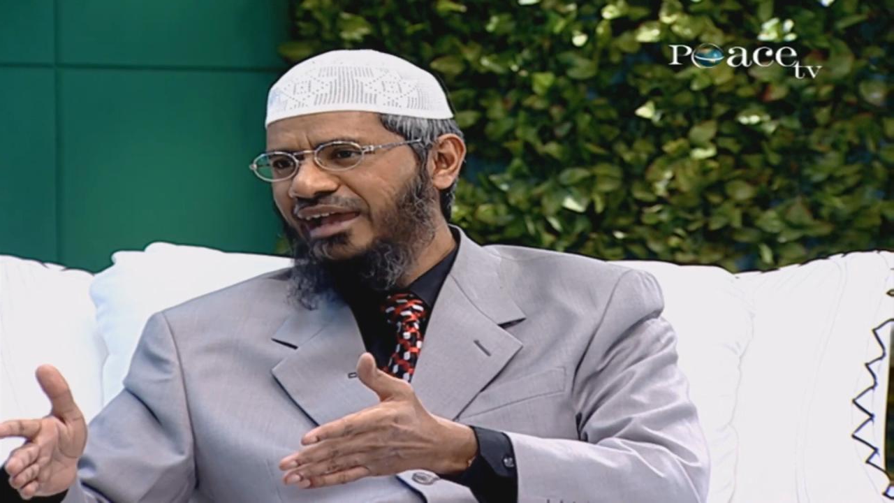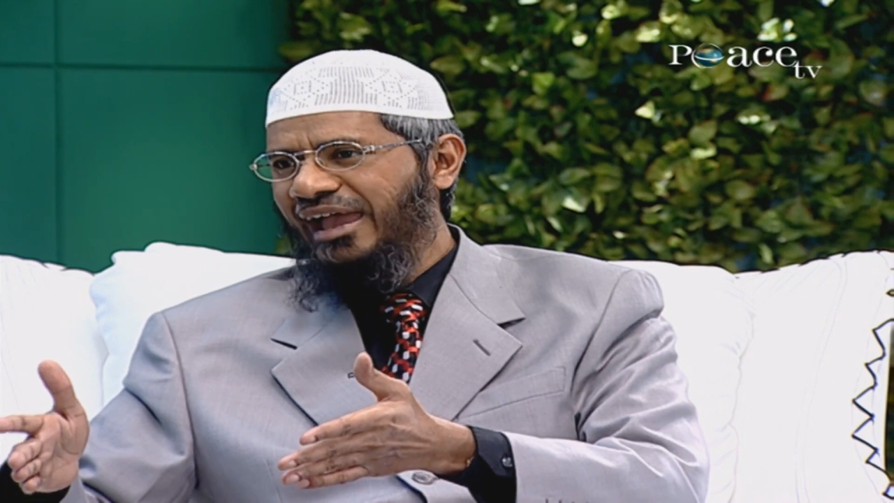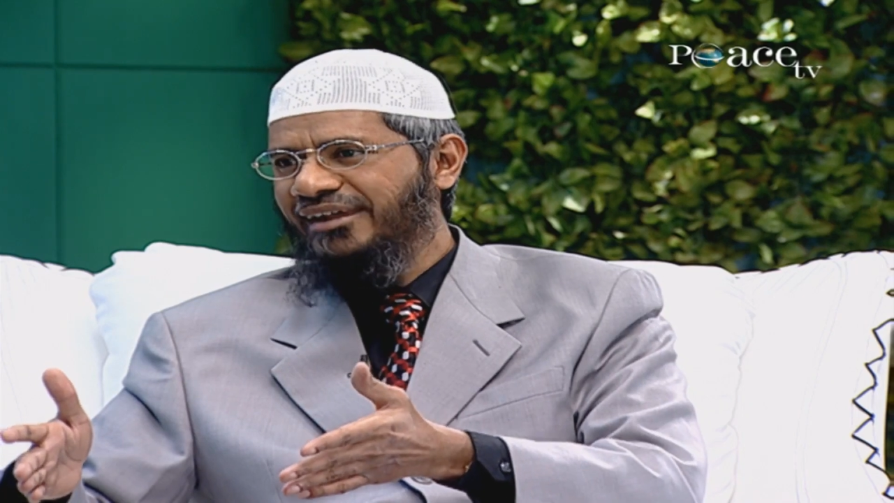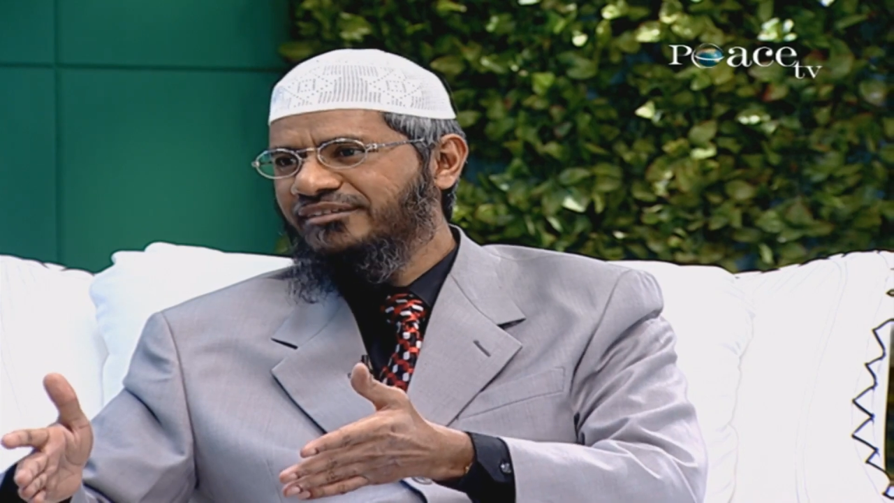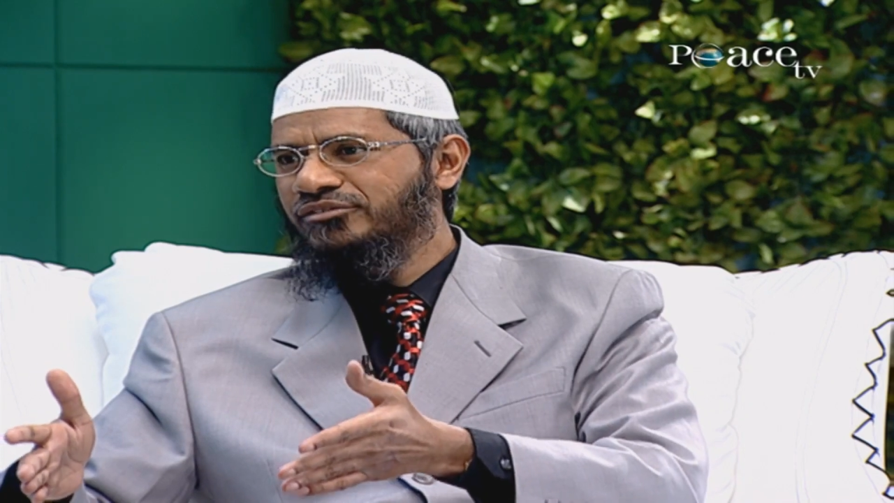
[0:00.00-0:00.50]

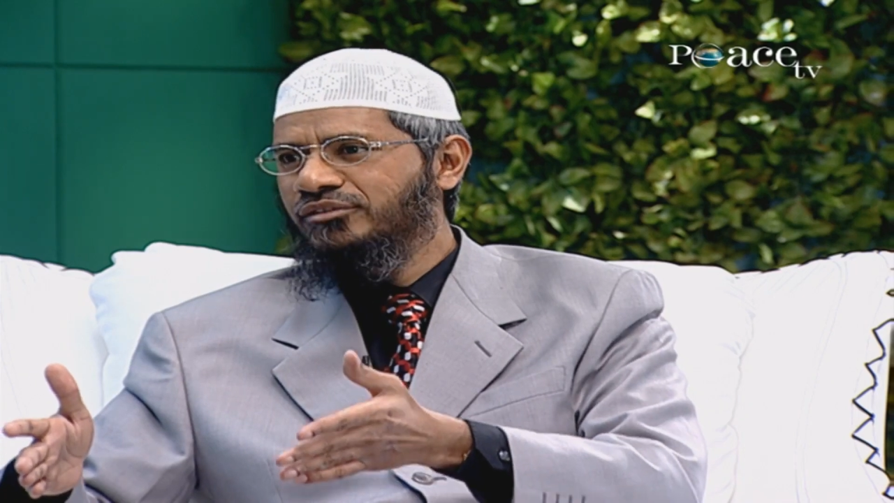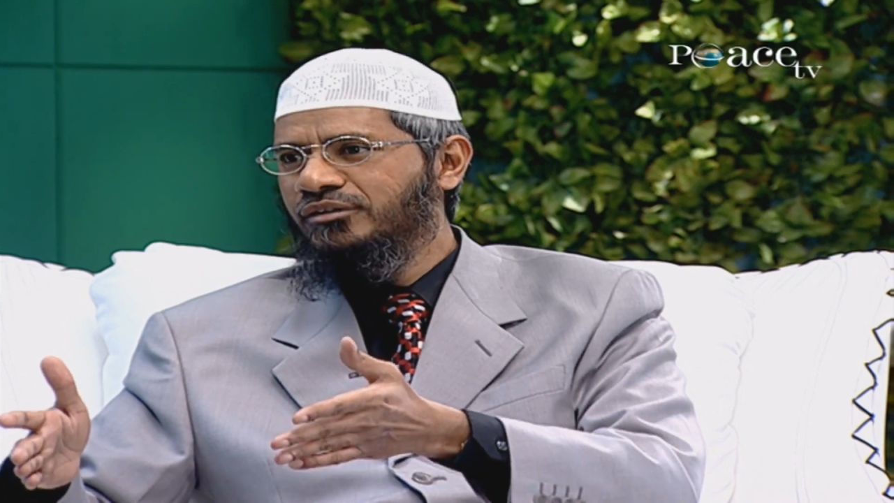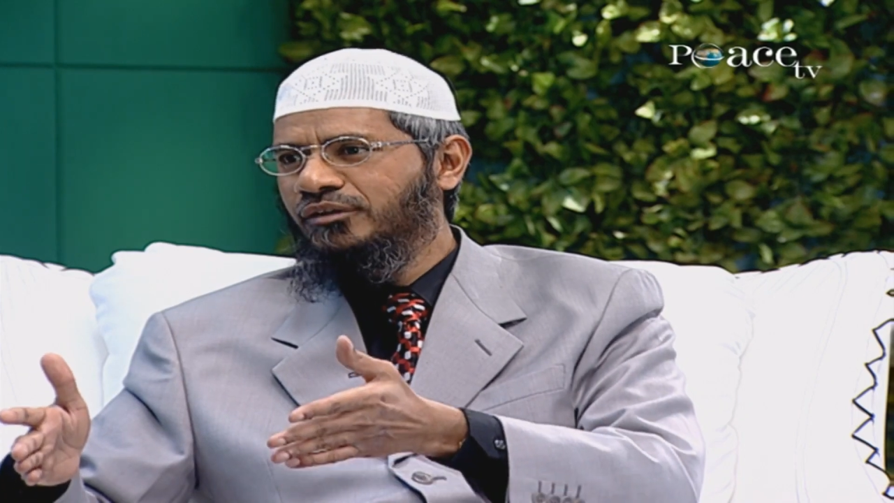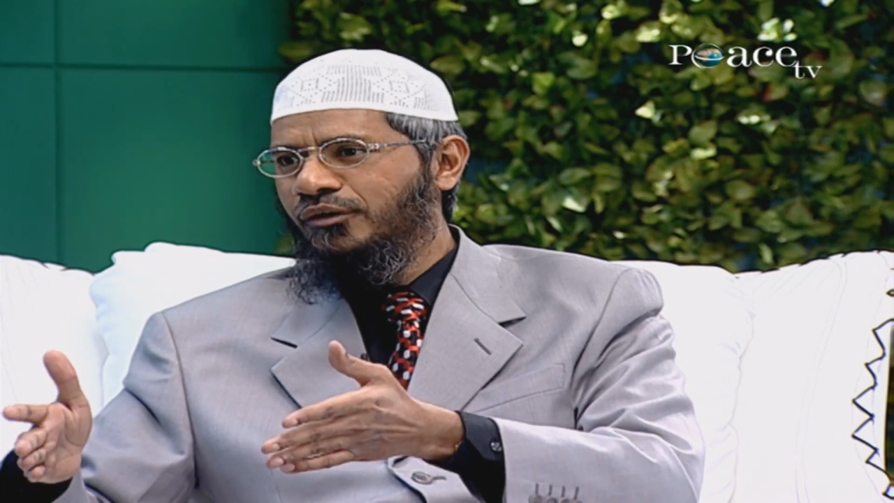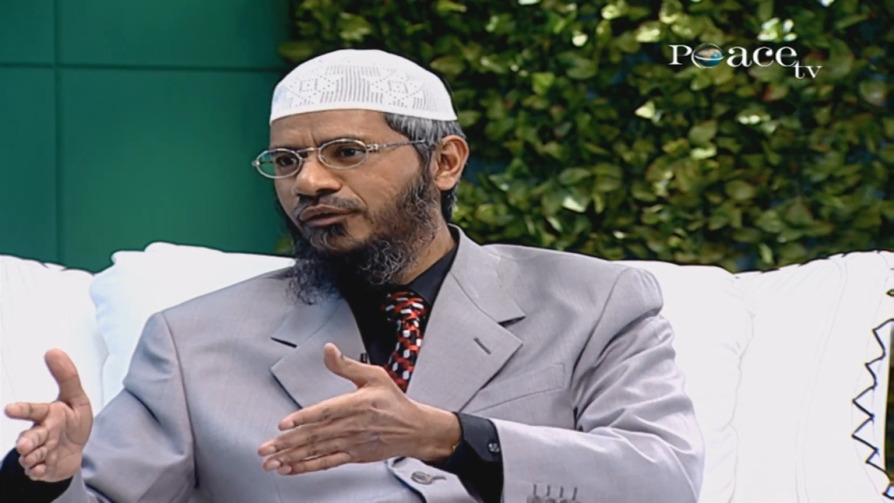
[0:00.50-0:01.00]
acts
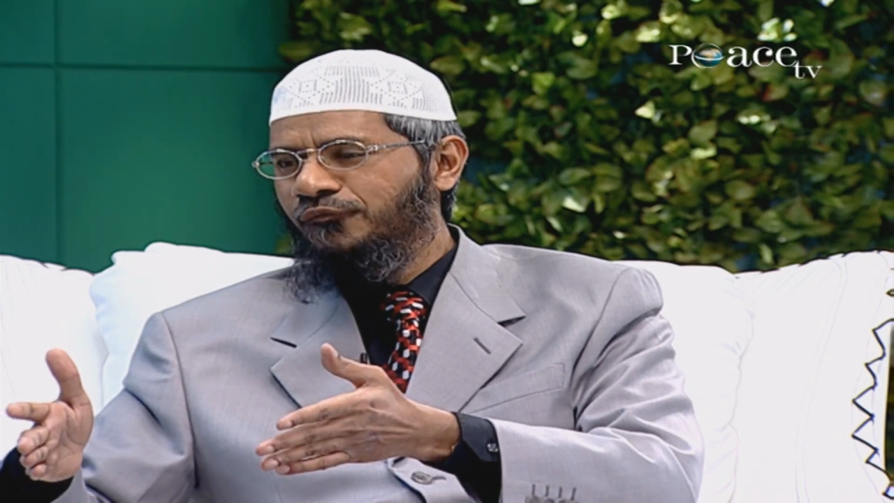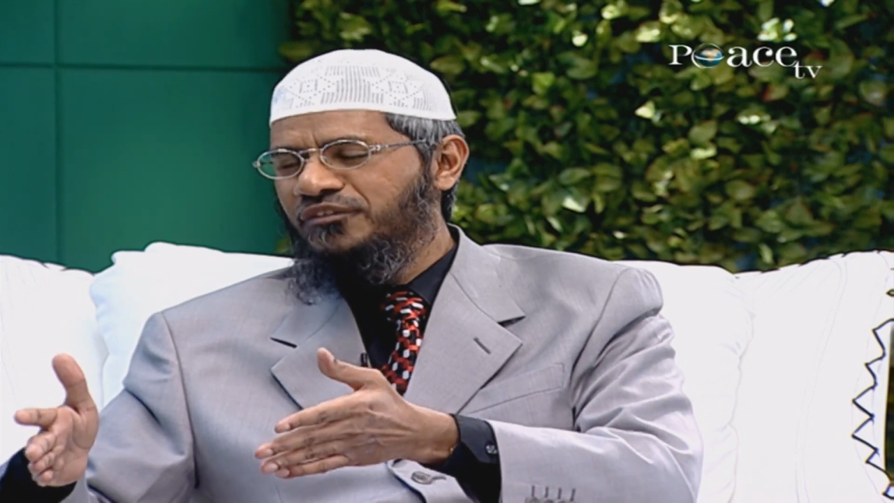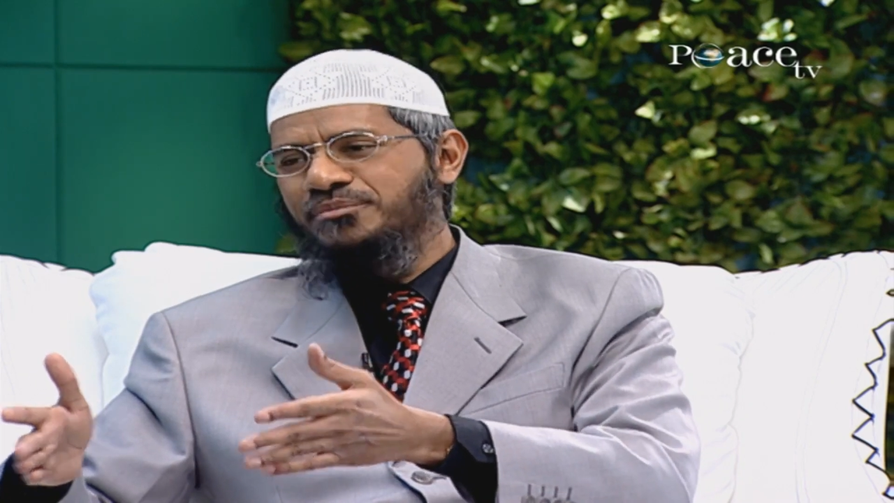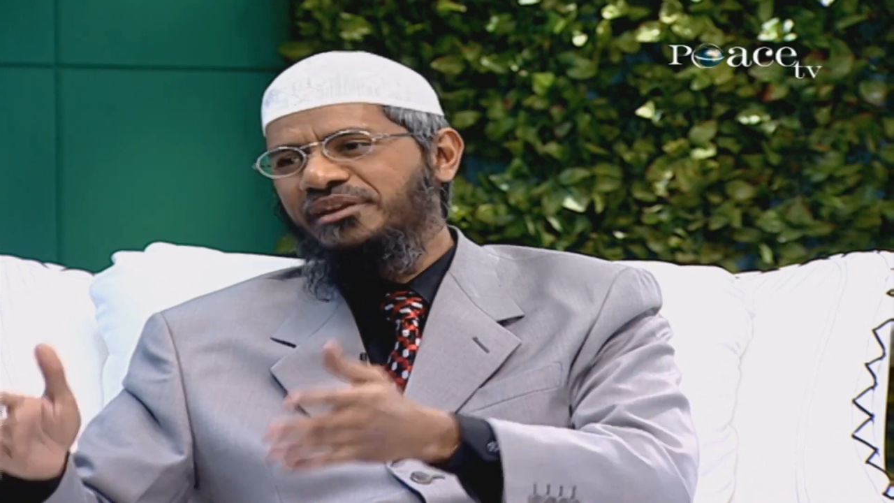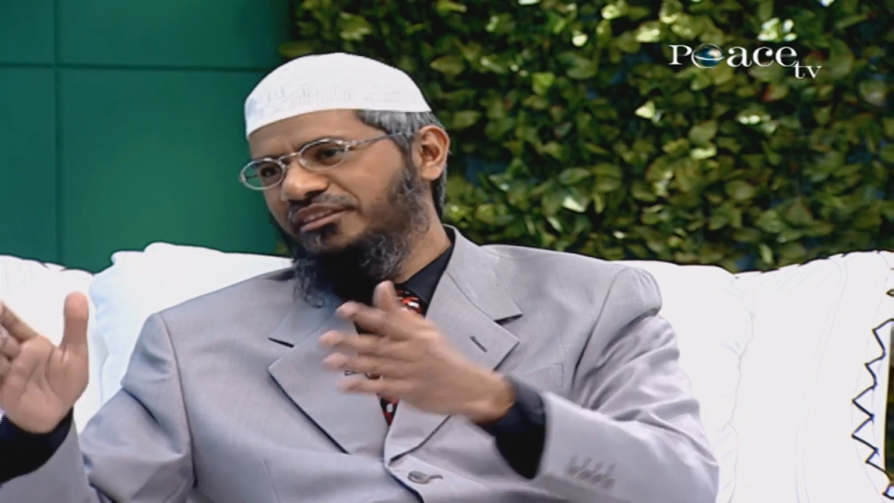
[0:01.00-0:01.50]

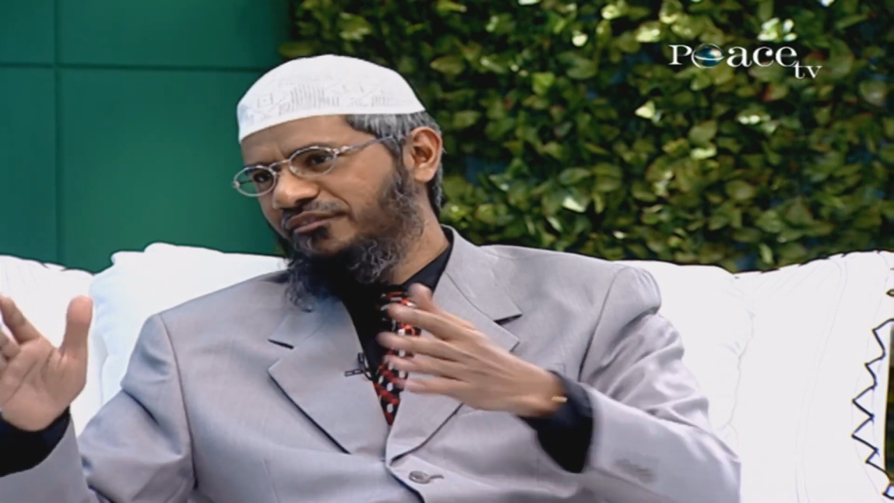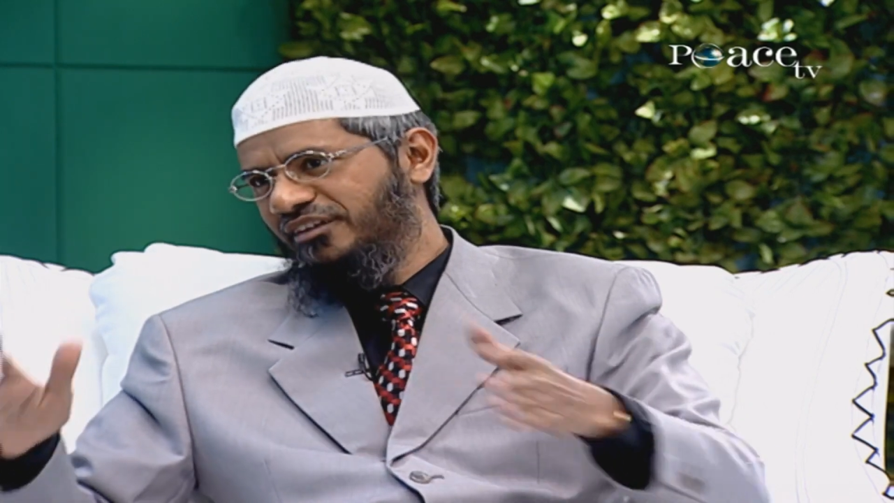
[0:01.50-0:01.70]
which break the